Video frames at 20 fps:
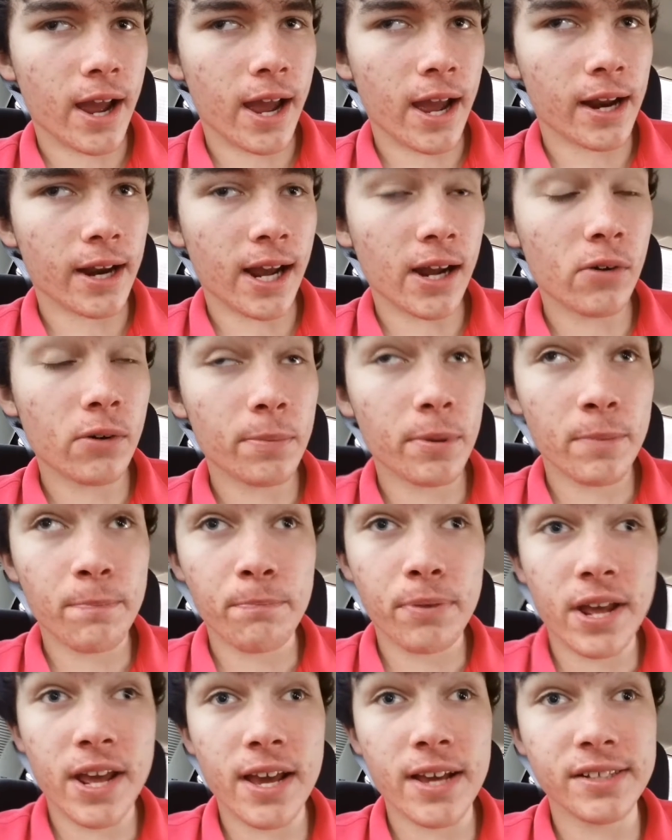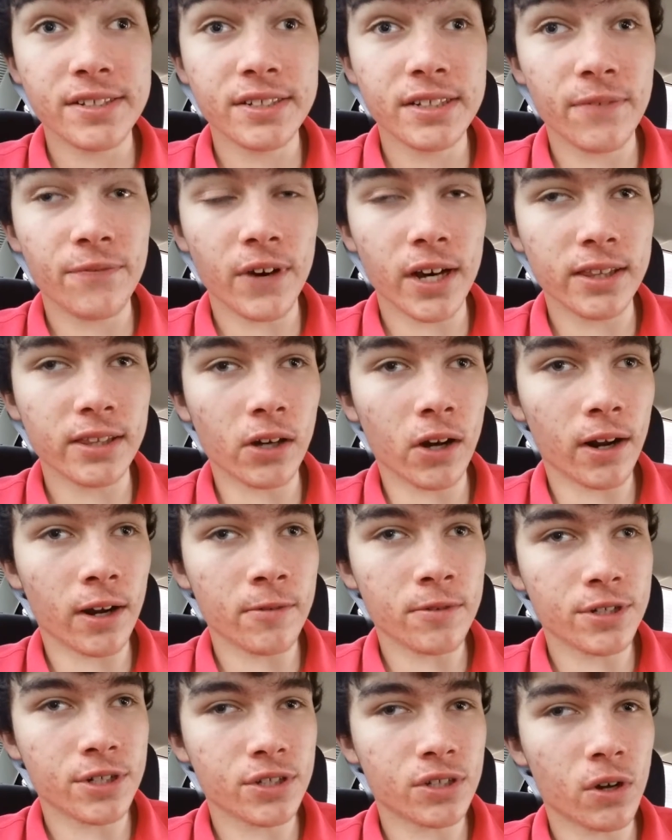and I would be pissed if I thought
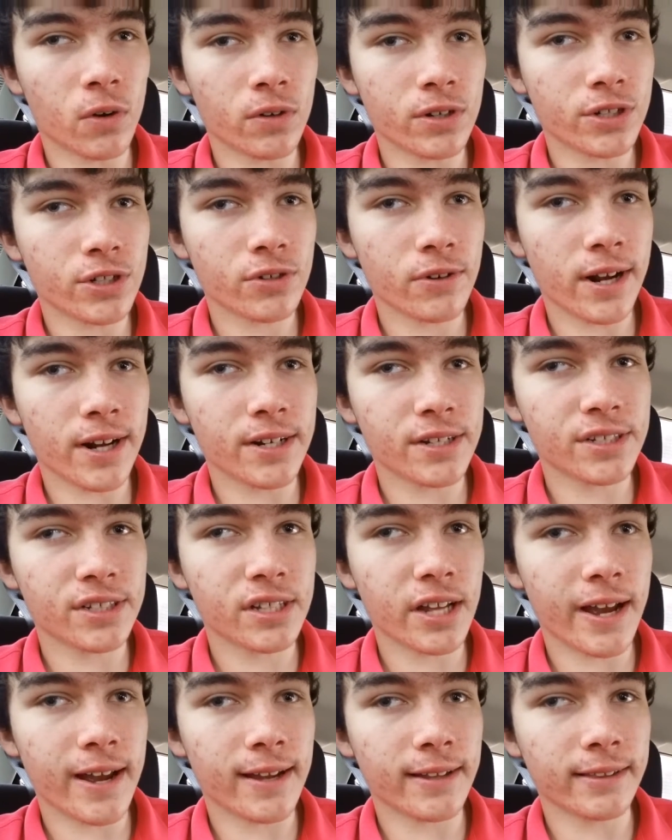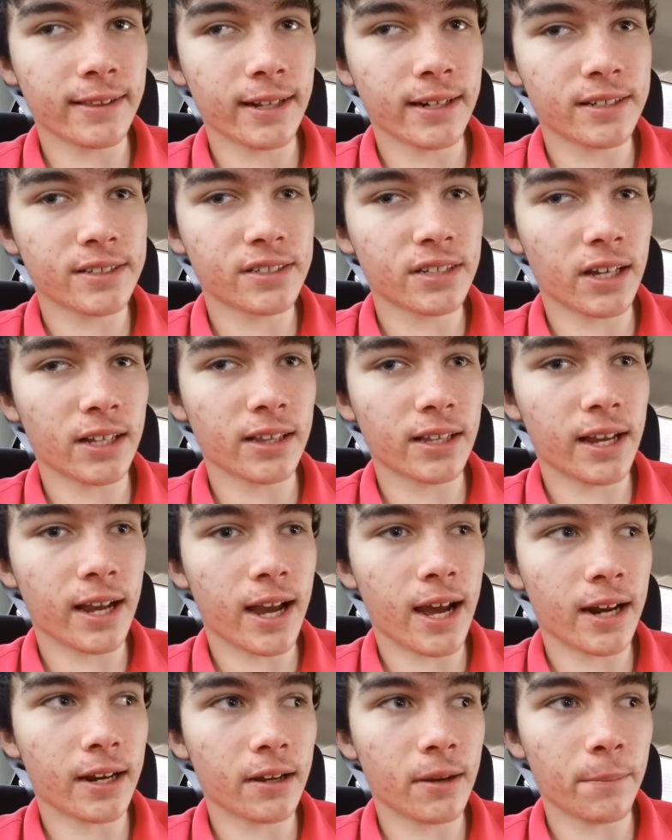I was just going straight to state, and then suddenly
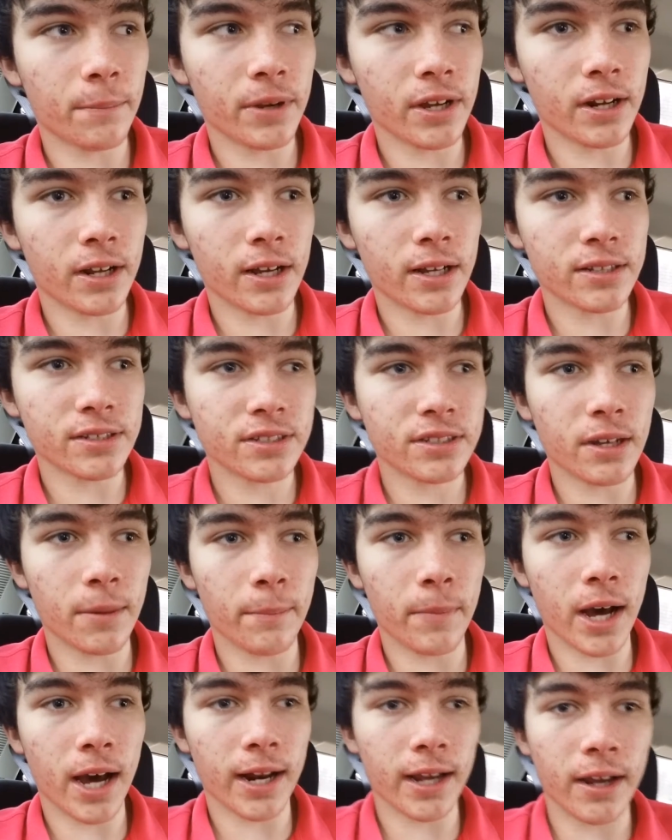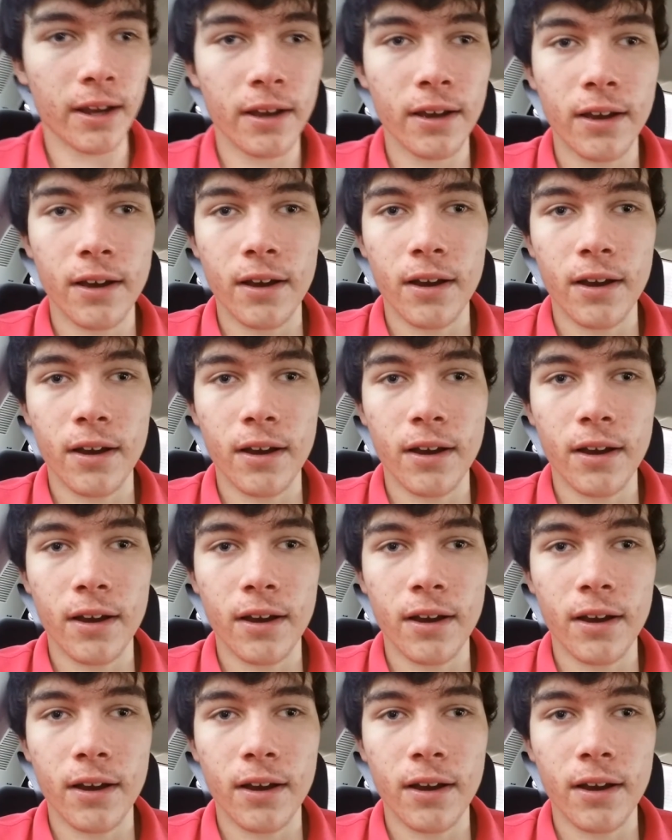I had to compete against somebody.